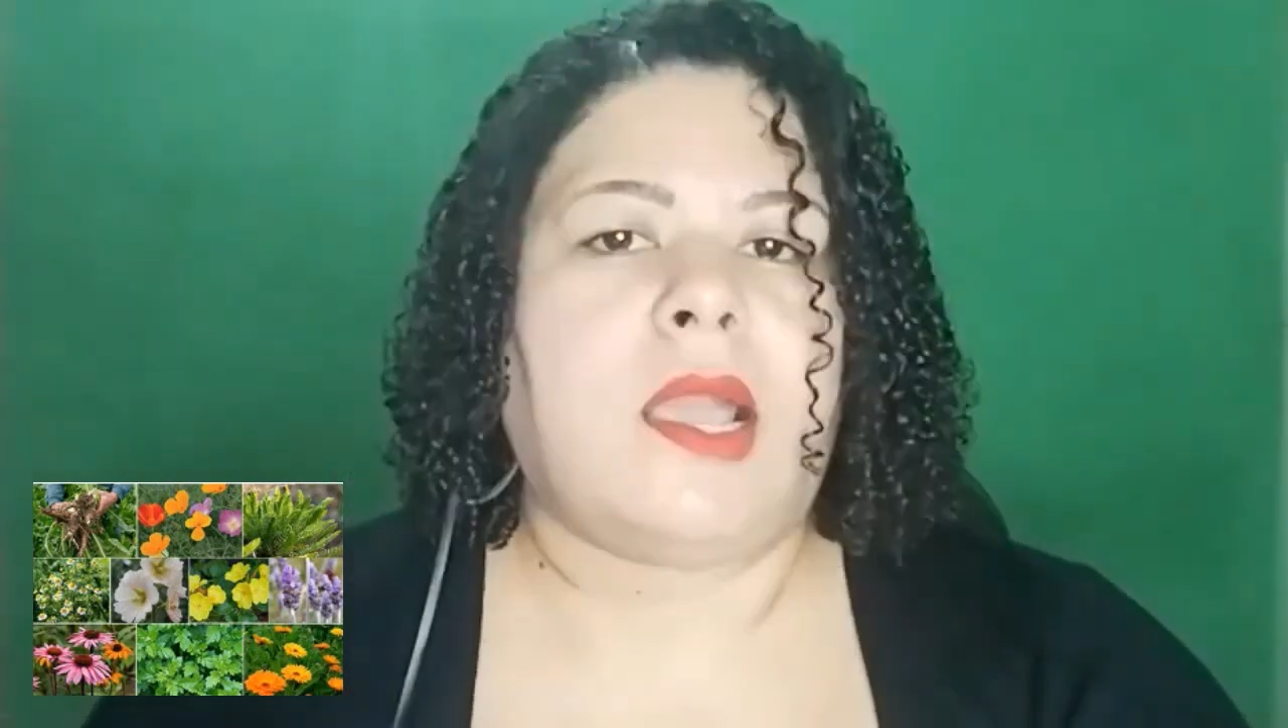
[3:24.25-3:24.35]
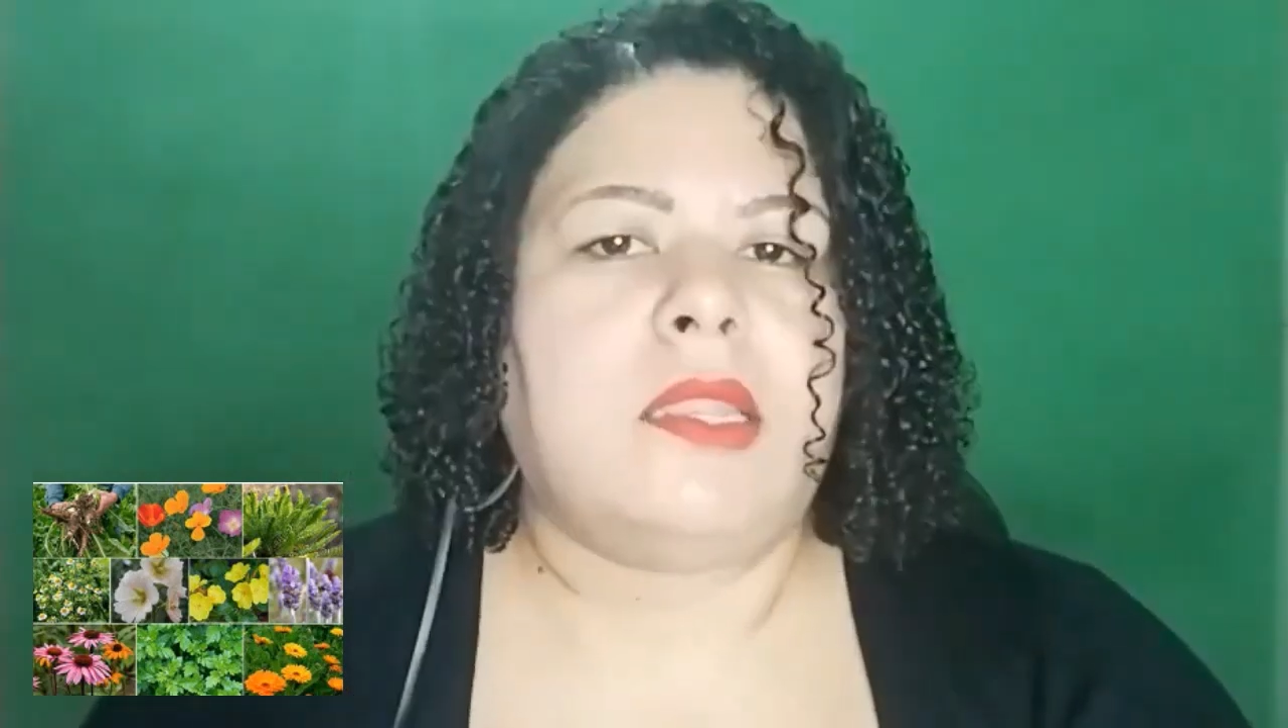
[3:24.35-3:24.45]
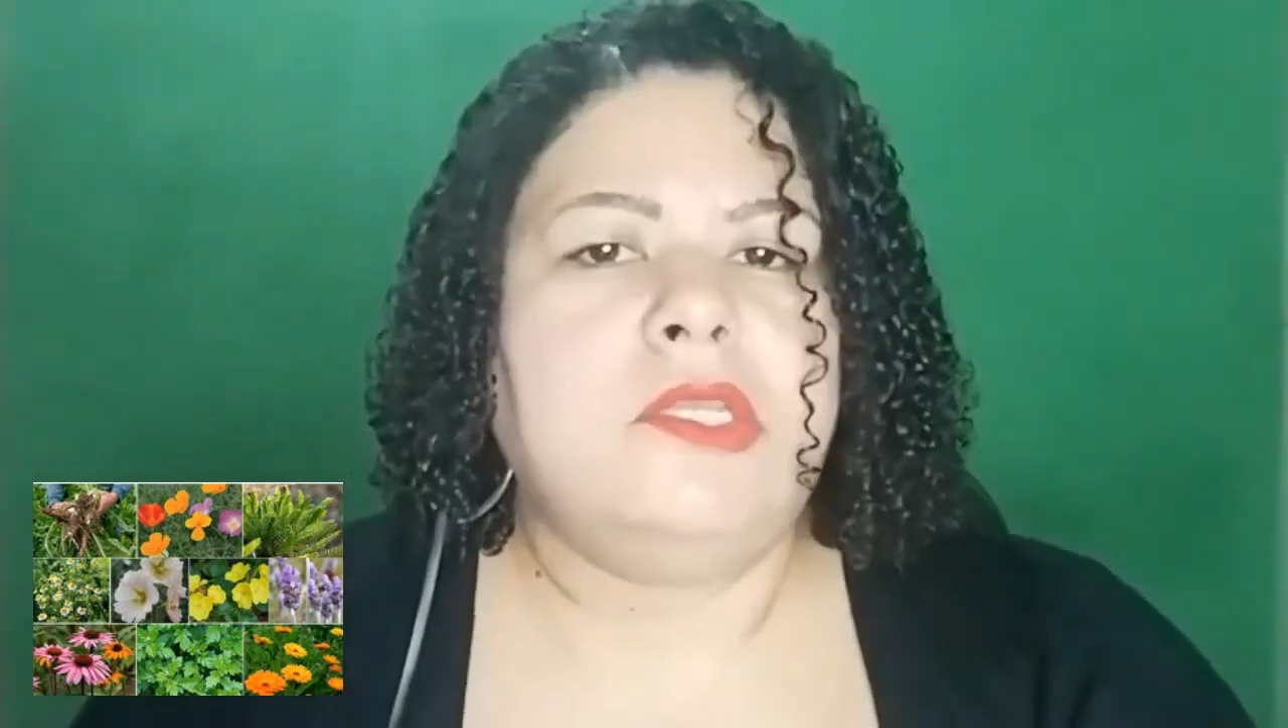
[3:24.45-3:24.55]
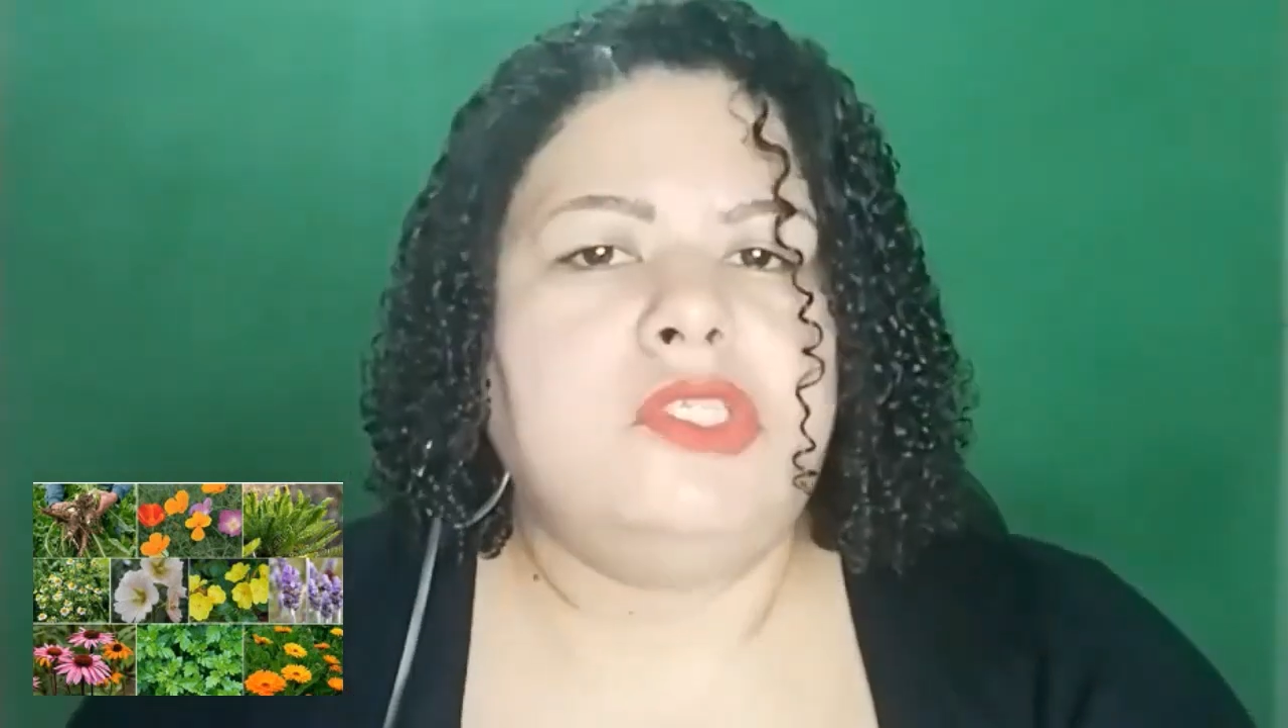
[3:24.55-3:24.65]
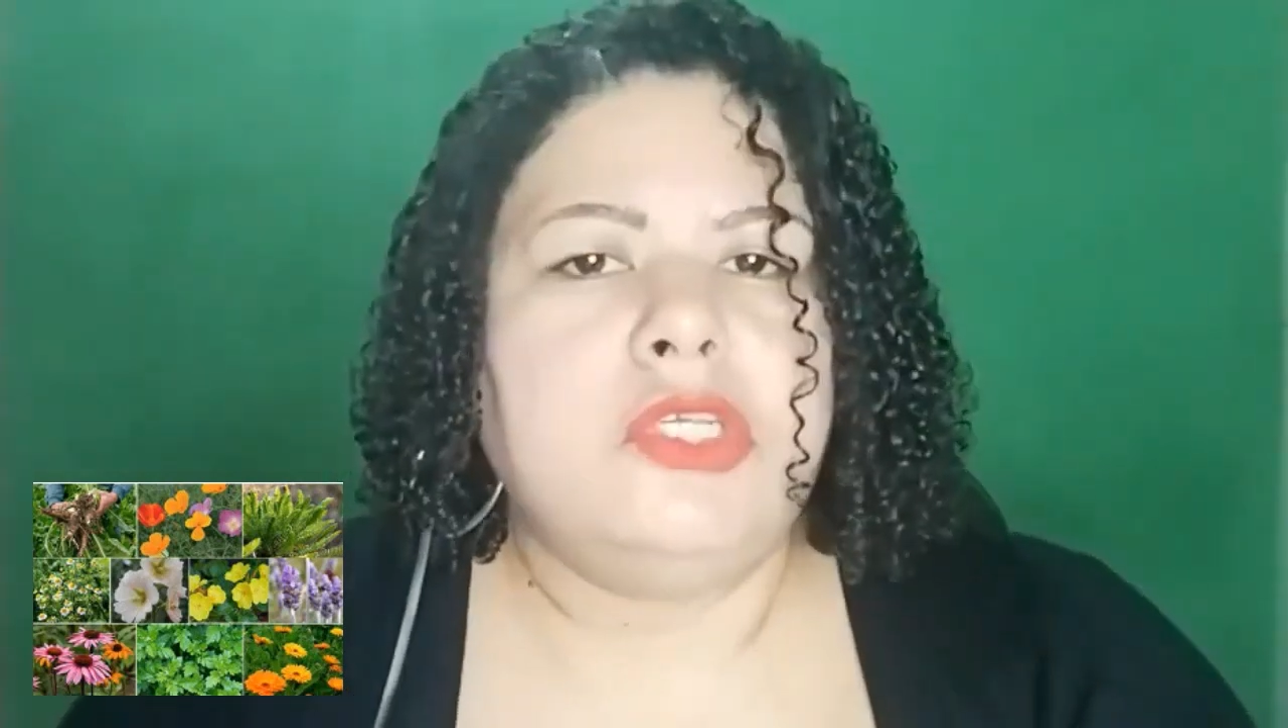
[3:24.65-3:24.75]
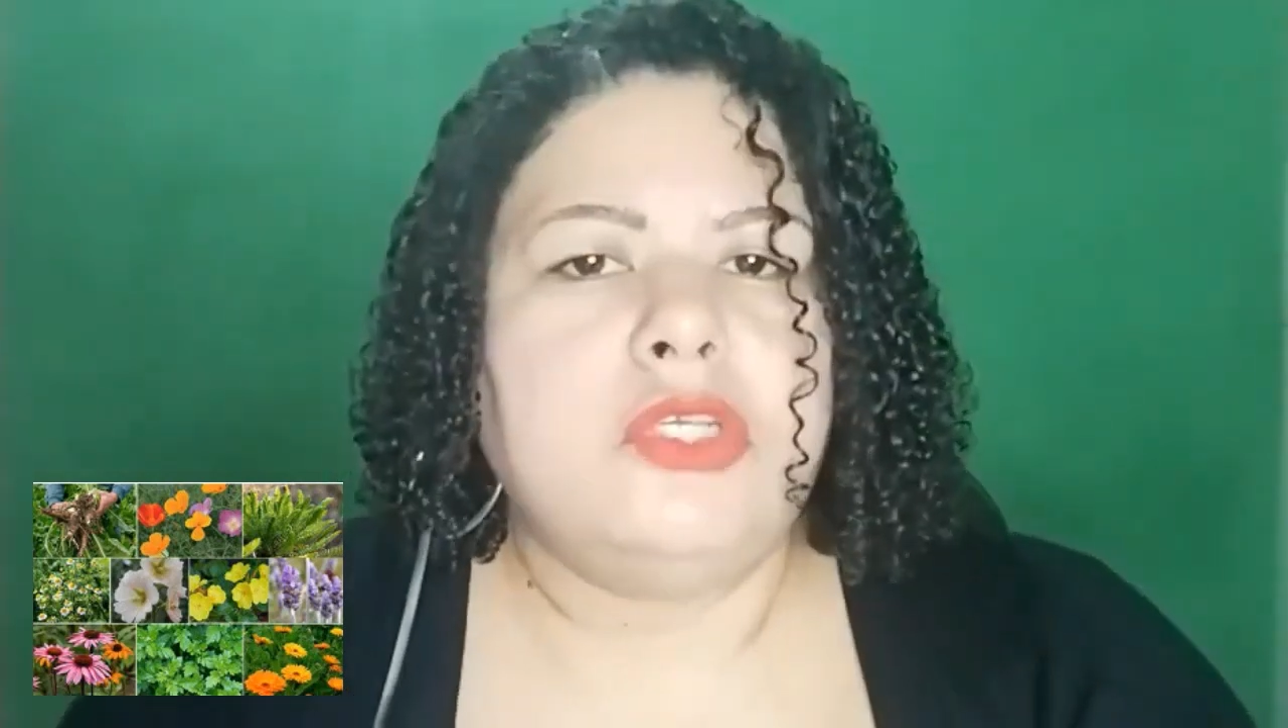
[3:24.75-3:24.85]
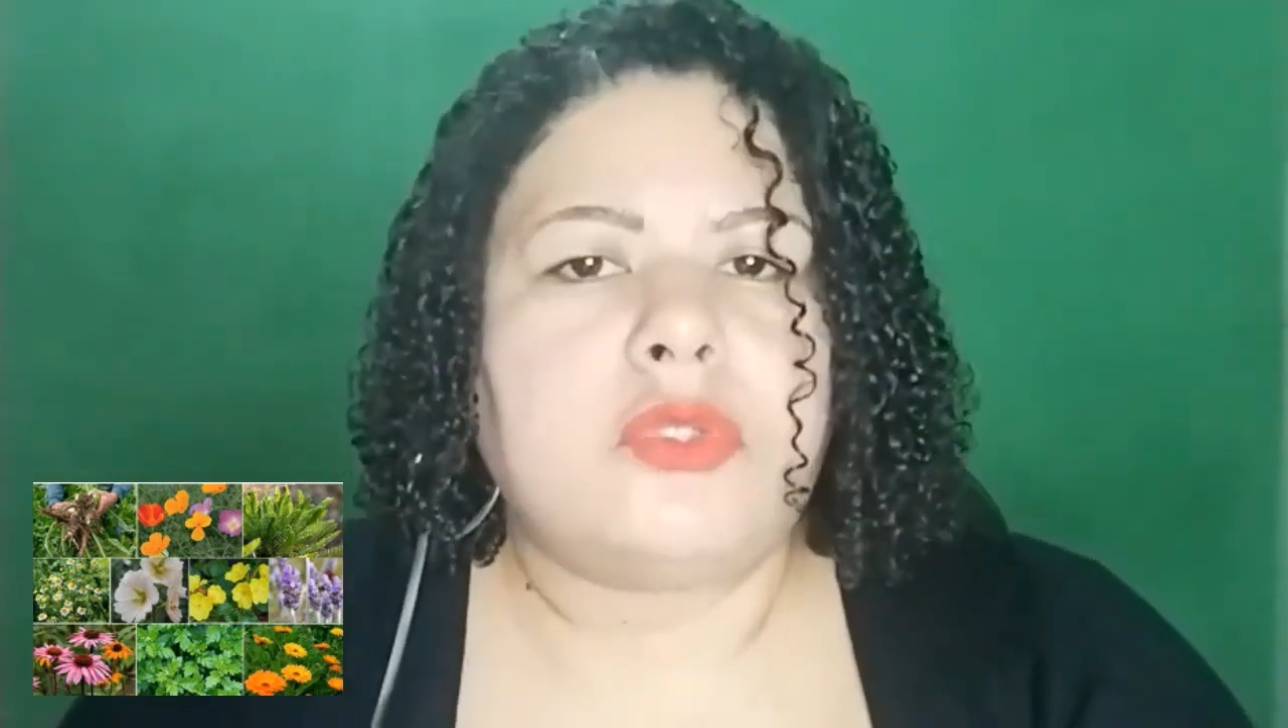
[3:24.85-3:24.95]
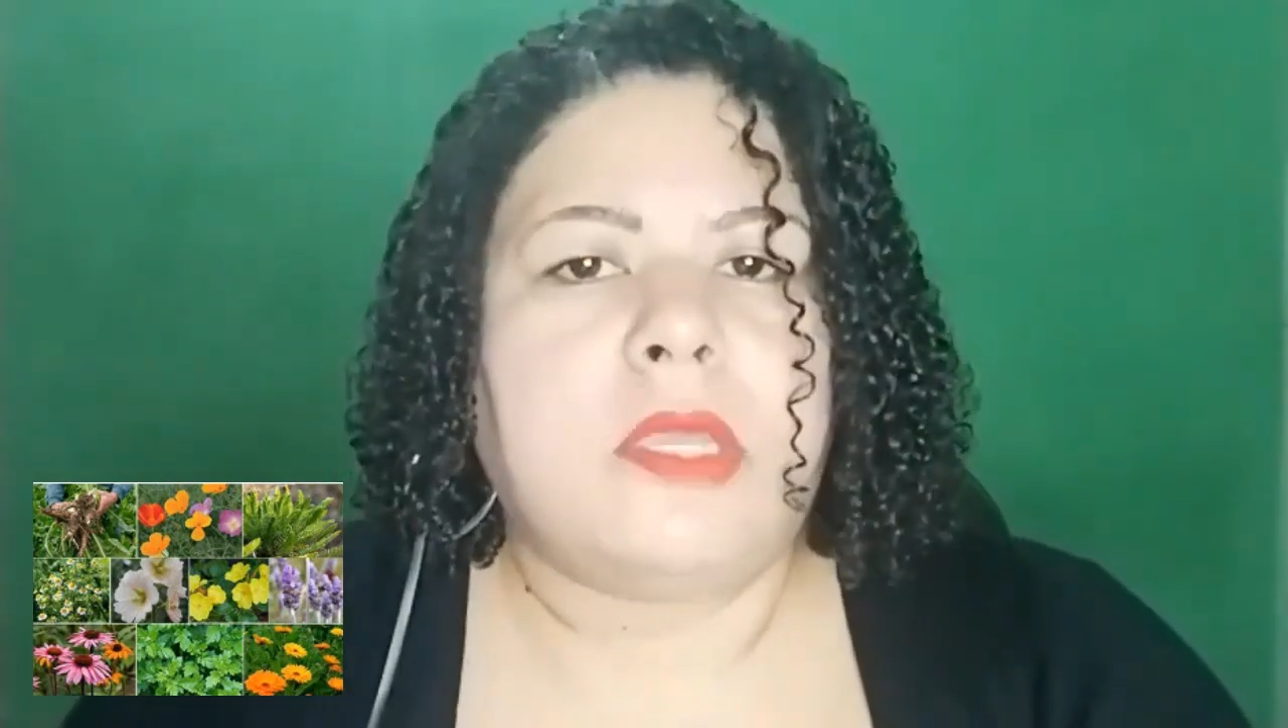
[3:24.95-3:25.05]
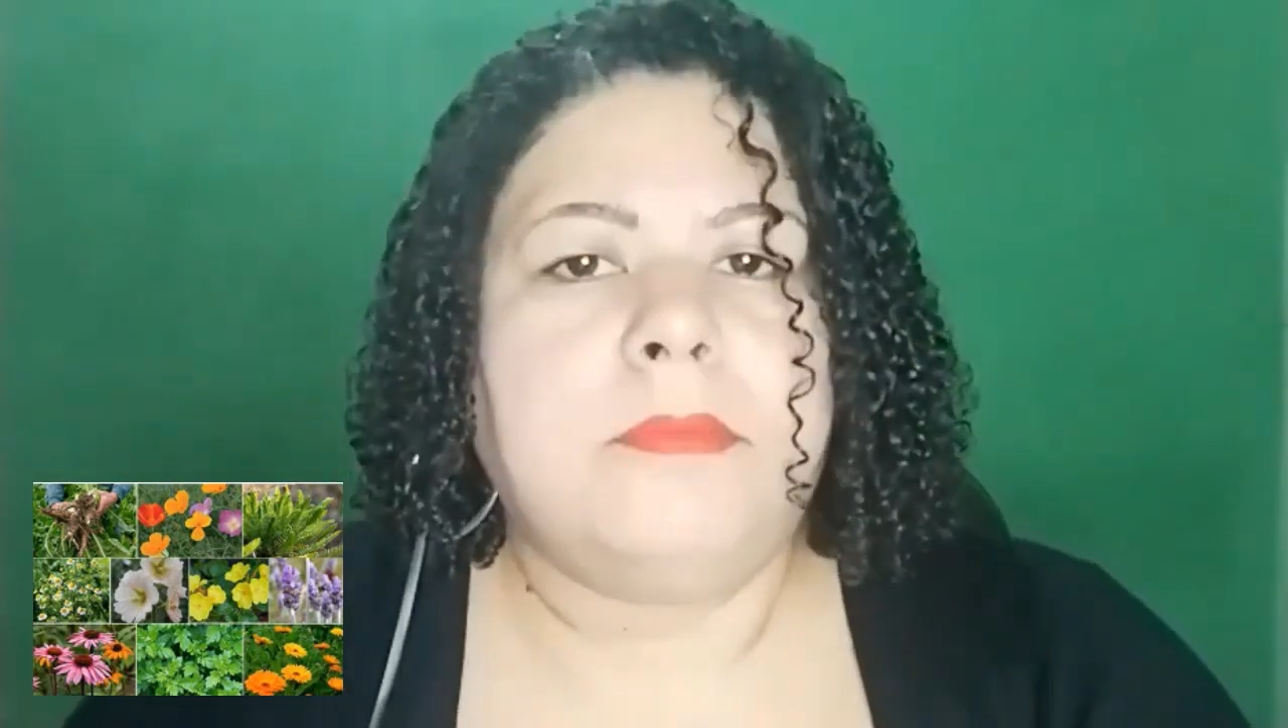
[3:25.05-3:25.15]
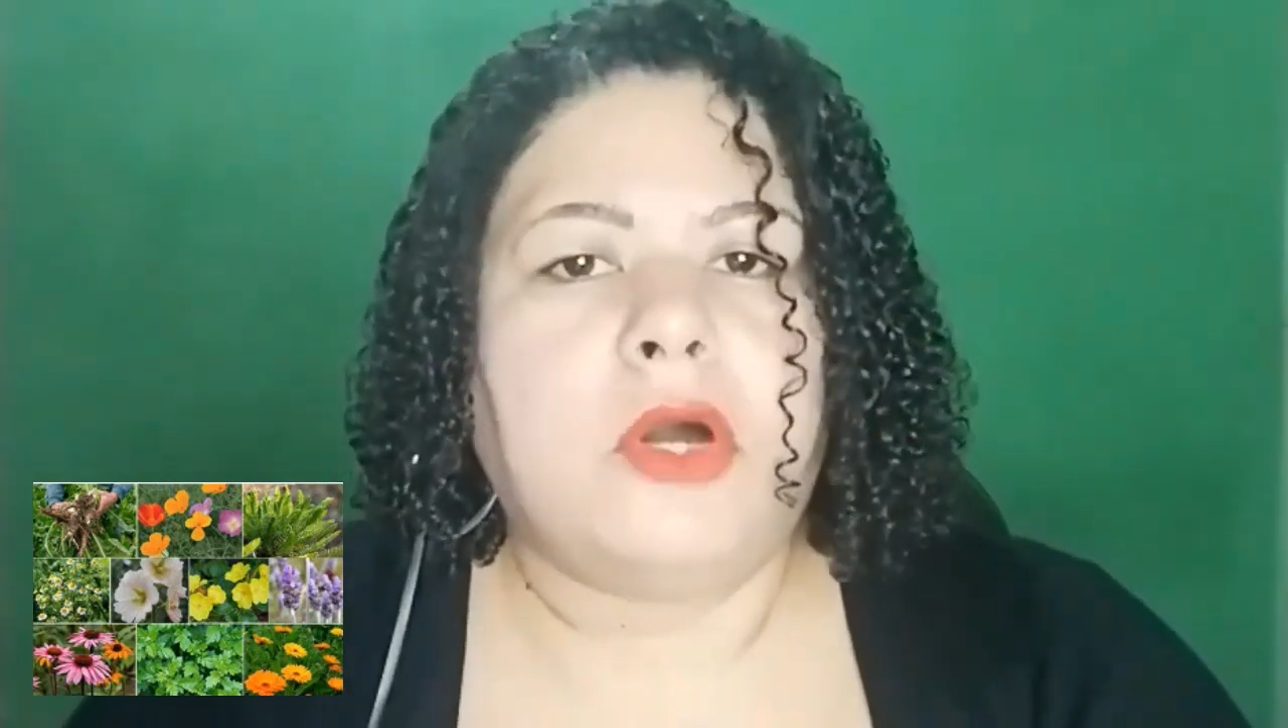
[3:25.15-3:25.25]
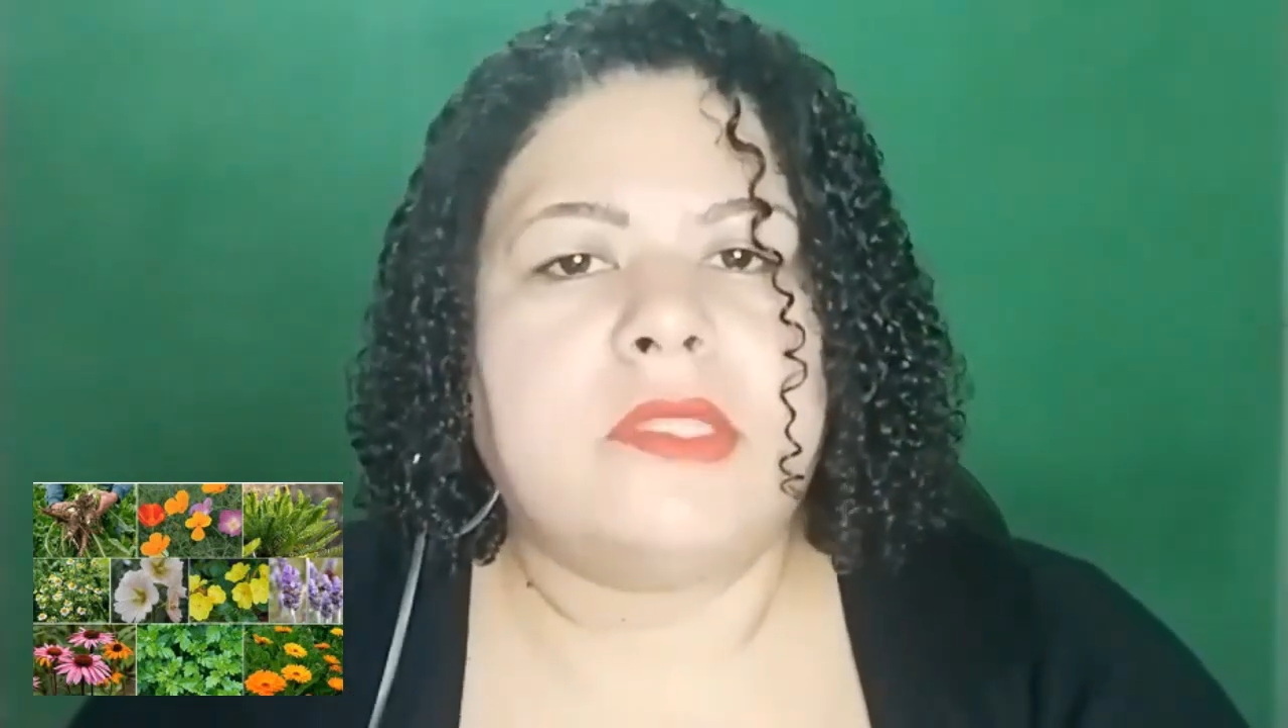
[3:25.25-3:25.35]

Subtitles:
important for you